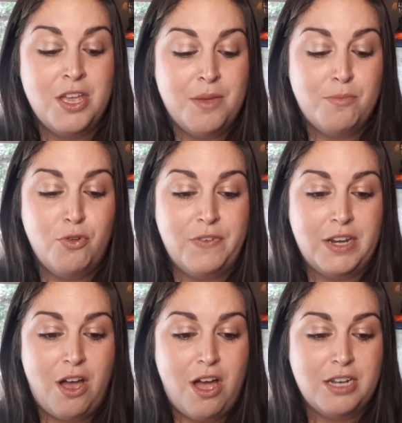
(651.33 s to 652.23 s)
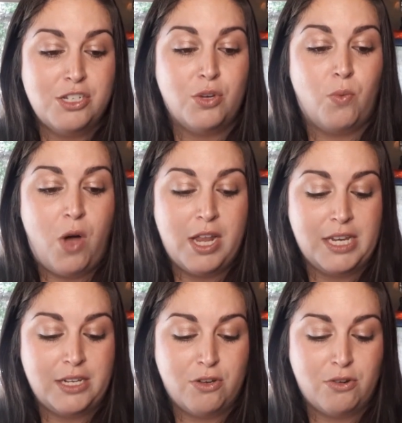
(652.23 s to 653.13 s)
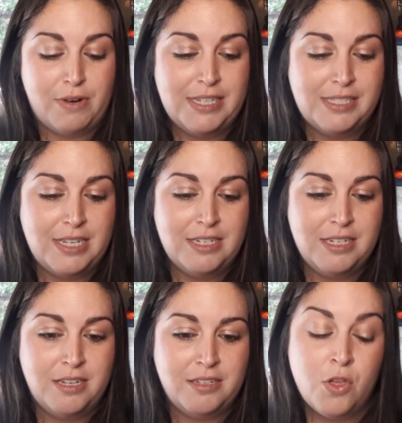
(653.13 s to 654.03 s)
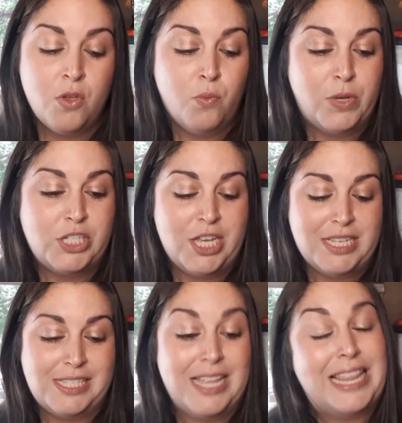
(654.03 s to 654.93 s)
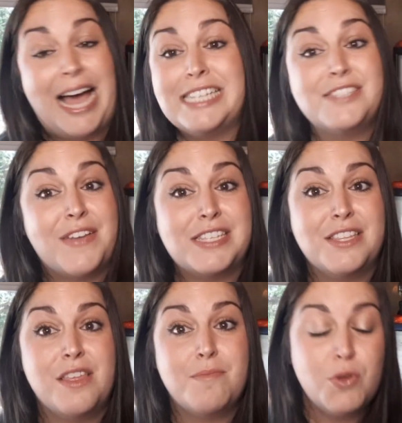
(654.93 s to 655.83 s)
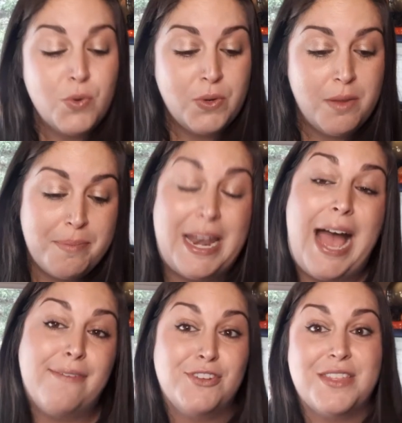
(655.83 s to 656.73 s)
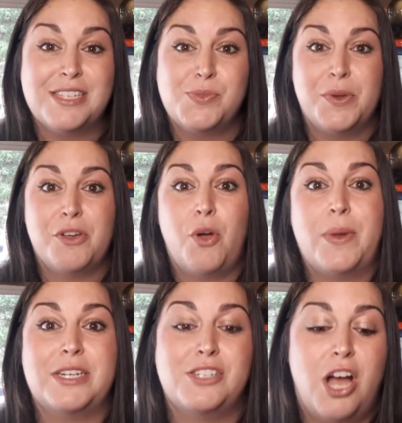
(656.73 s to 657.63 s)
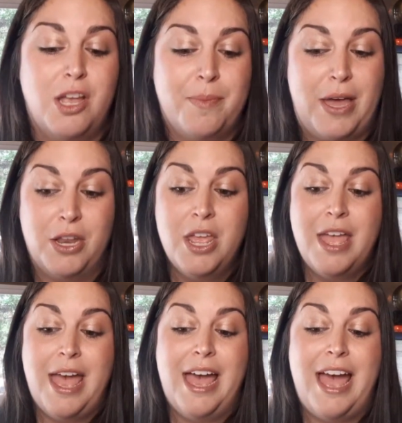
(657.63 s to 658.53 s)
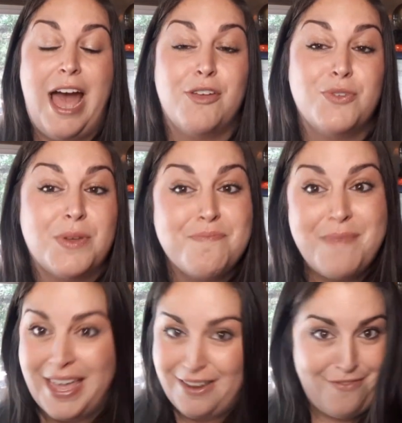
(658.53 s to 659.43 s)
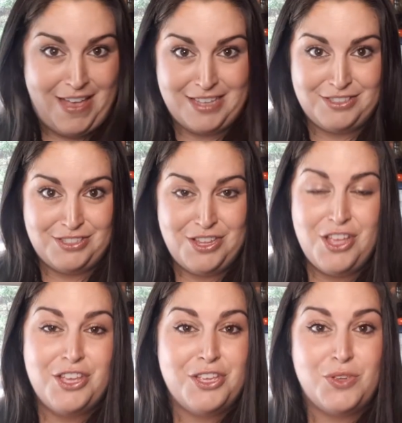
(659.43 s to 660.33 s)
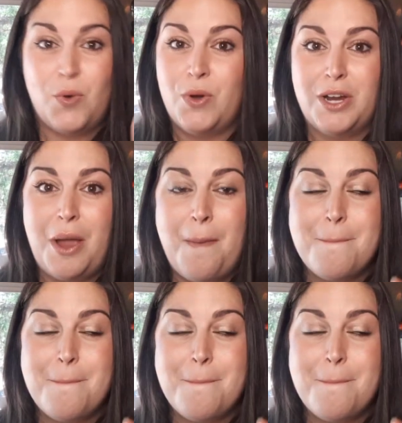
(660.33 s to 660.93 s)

Moving on to waning crescent, which is the last phase of the moon. But after this, we're going to talk about how you can manifest your